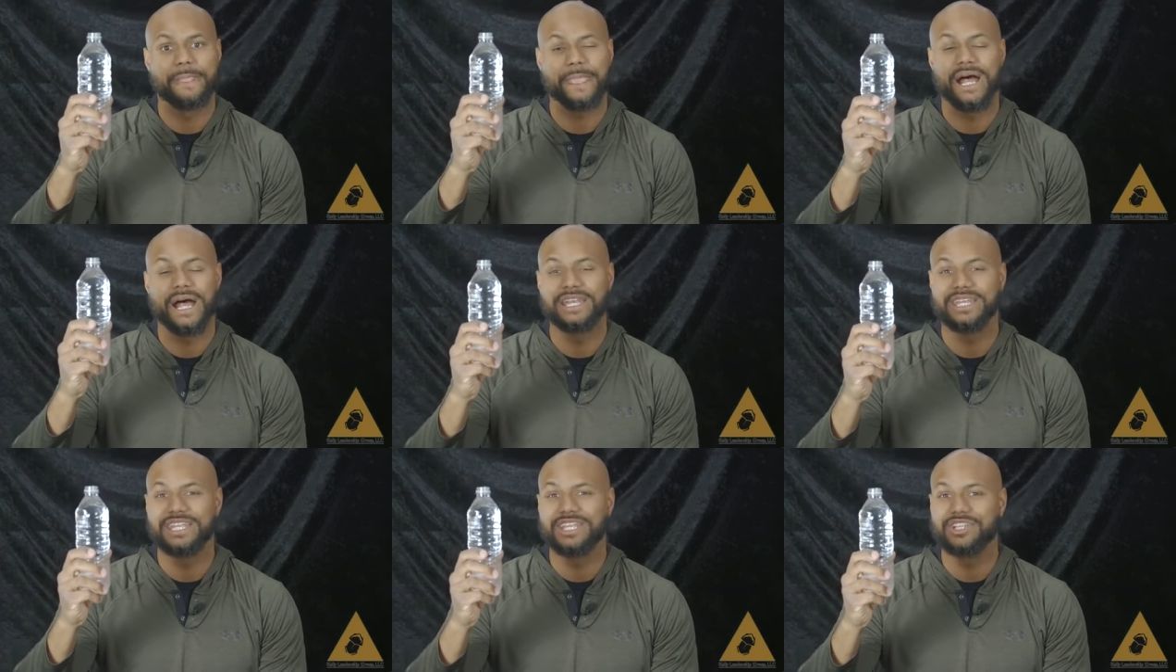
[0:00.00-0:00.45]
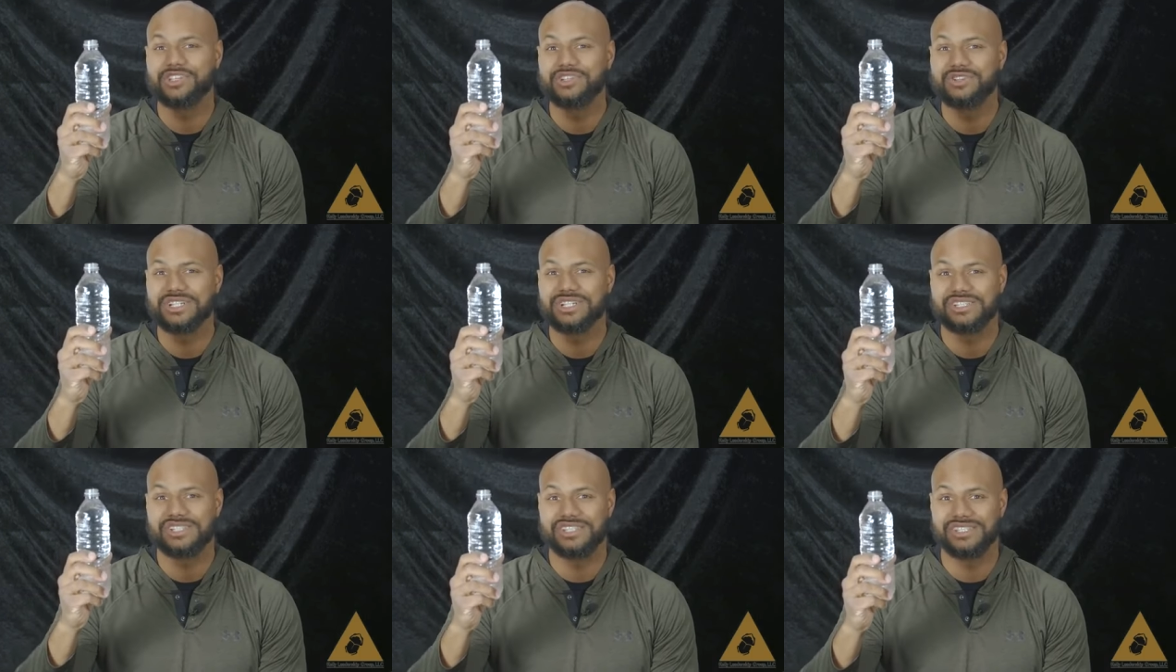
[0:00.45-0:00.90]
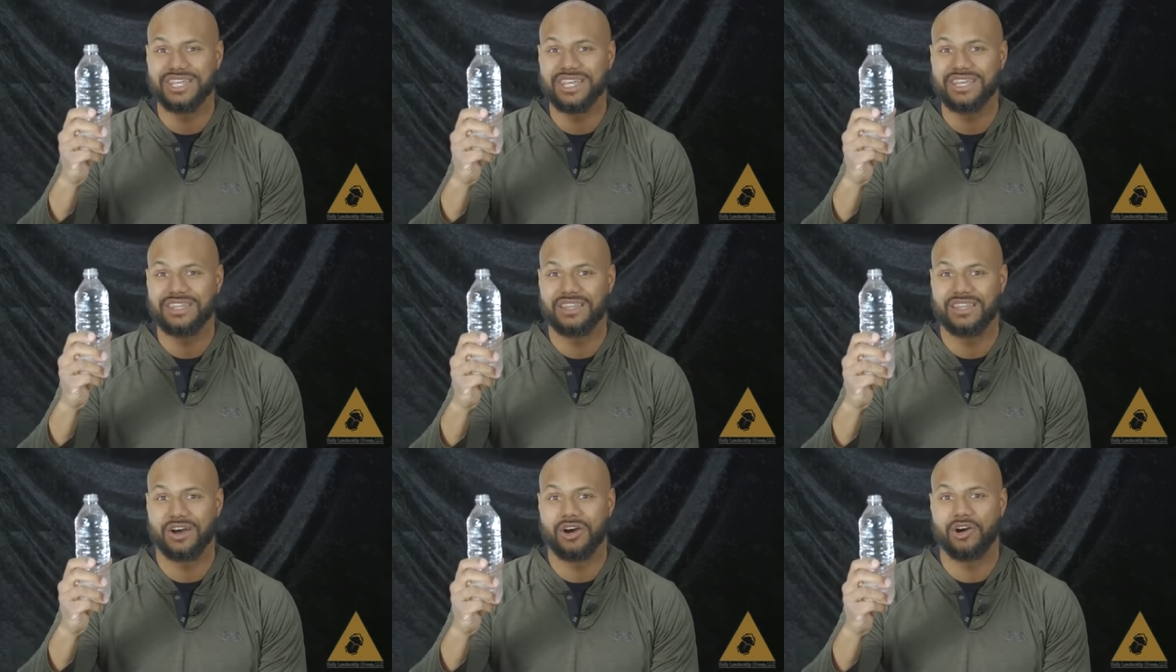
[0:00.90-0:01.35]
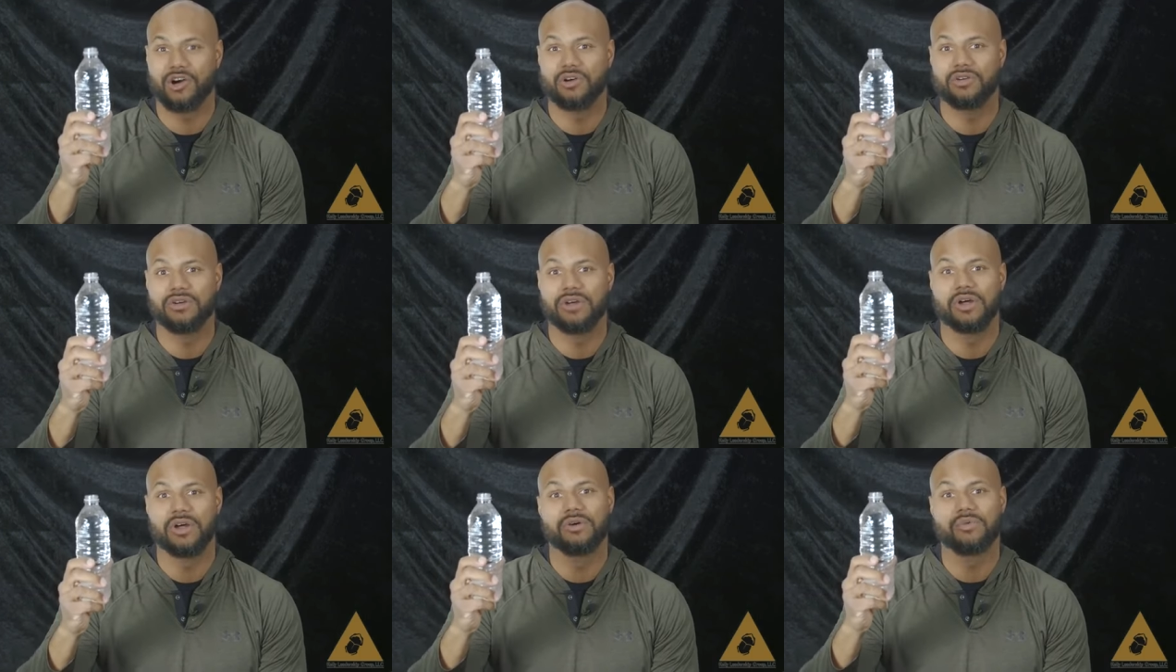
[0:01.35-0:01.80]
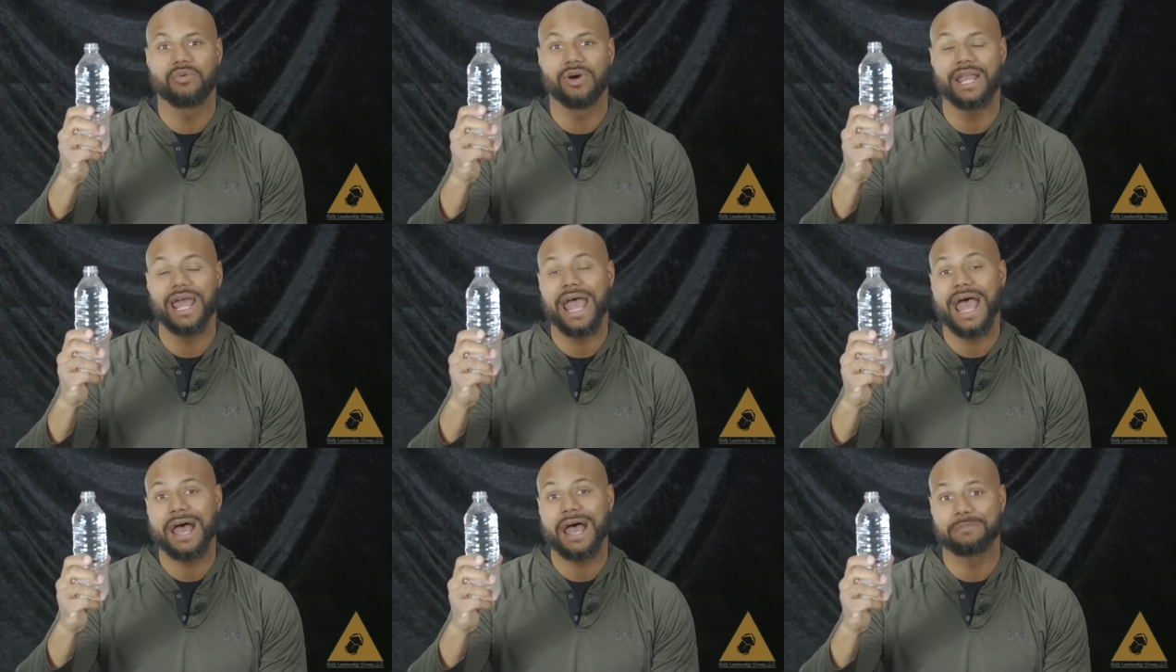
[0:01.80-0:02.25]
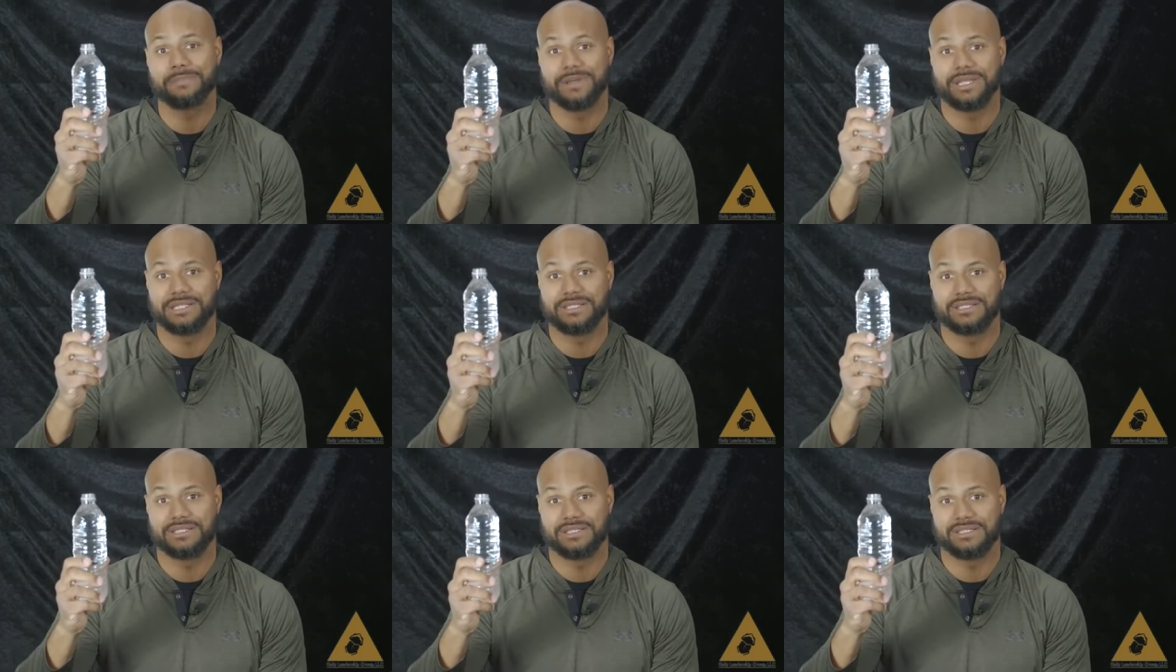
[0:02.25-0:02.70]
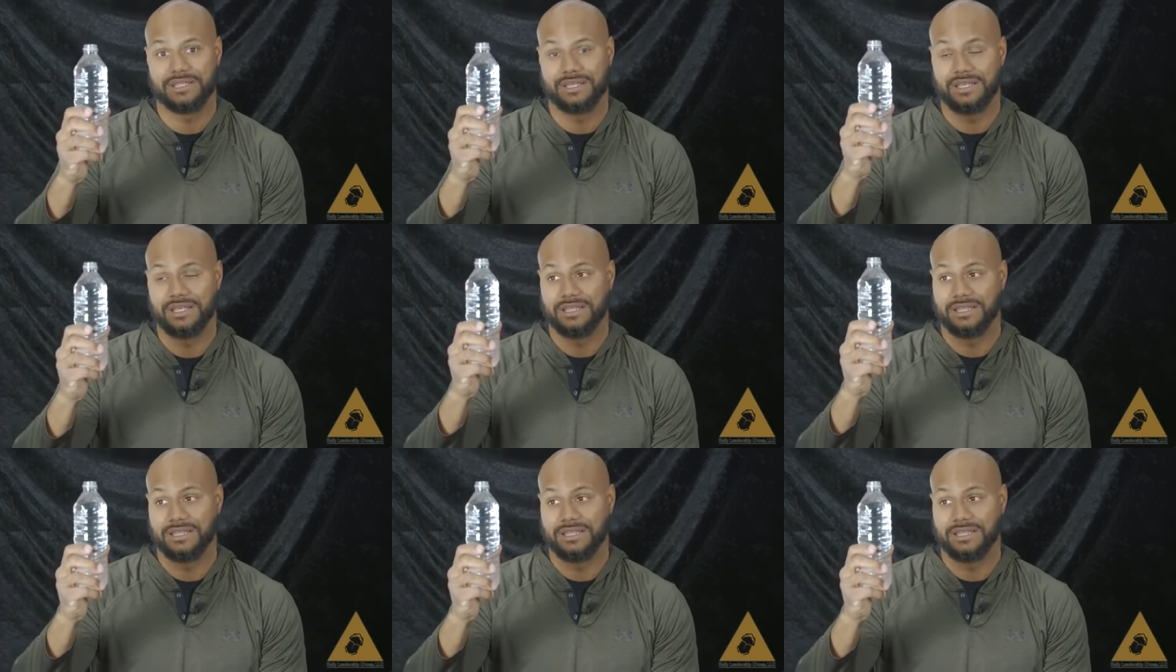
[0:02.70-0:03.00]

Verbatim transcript: I need you to see, though, what happens.